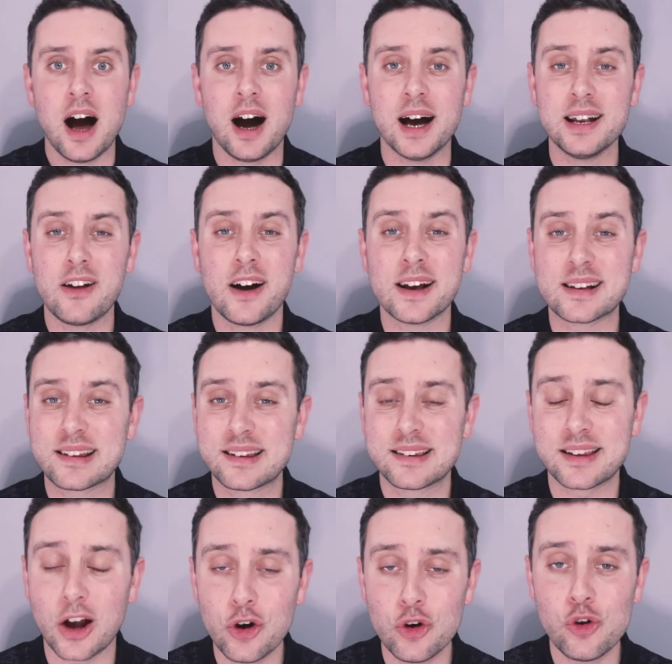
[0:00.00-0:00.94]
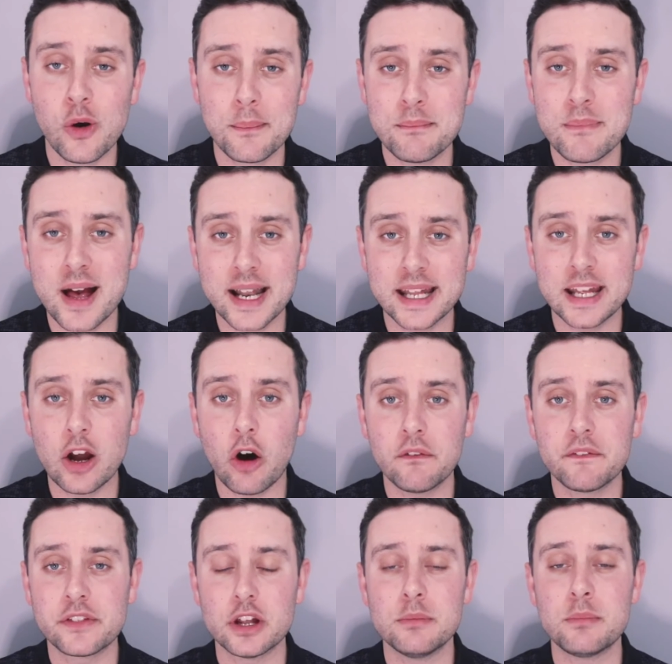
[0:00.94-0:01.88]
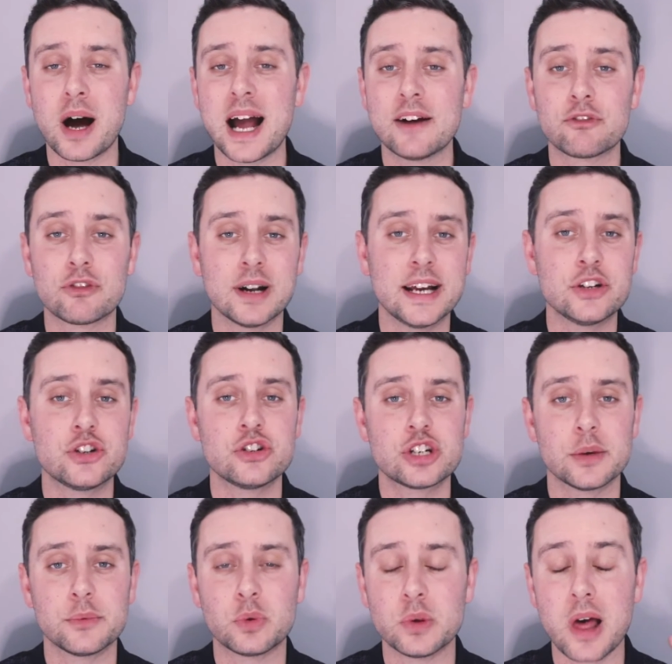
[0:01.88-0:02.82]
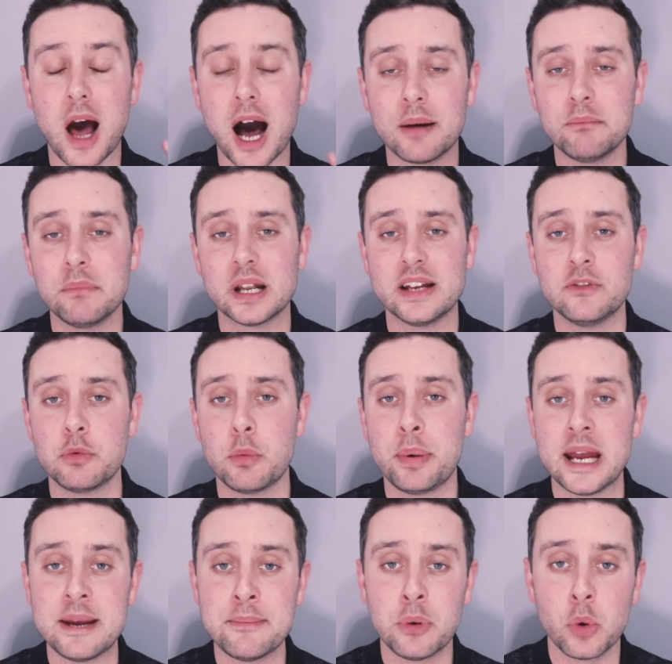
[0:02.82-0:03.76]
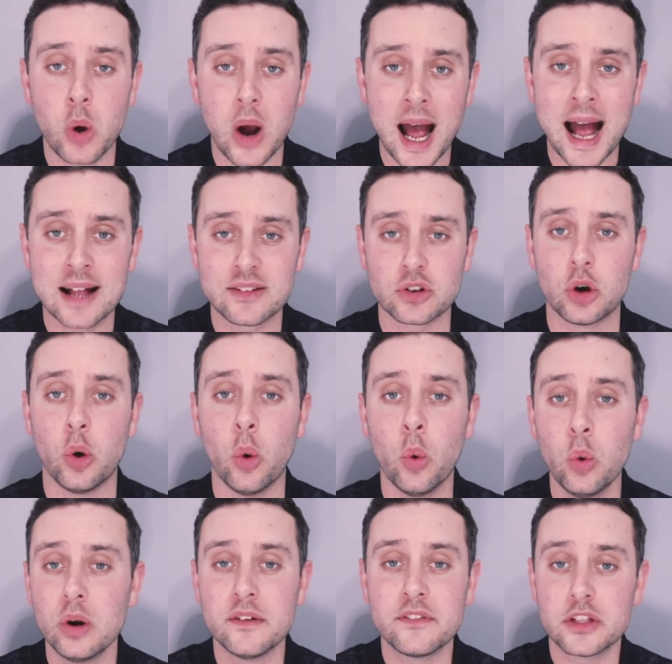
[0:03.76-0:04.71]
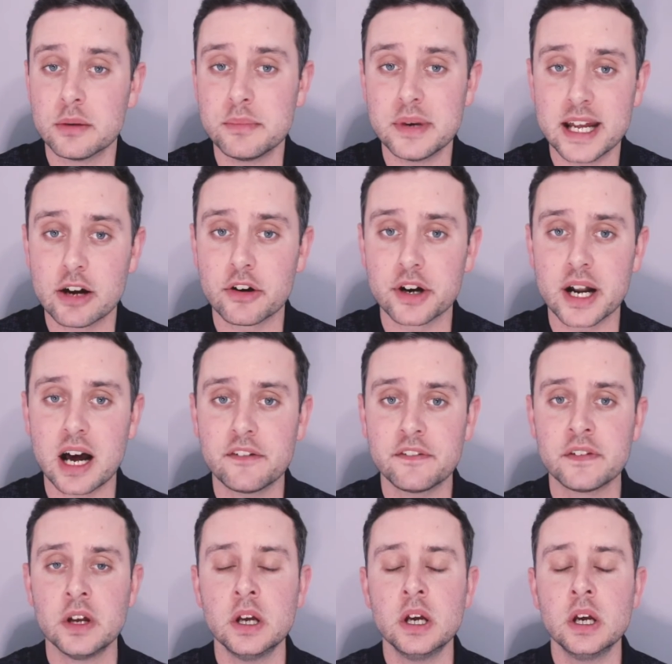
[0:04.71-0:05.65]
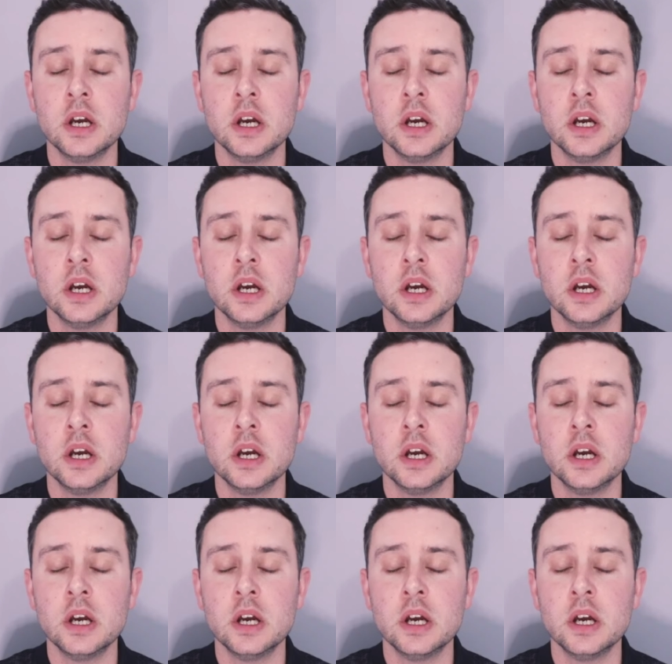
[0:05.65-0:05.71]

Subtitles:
I like so many of them. I have relationships with unbelievable people at all of them near enough.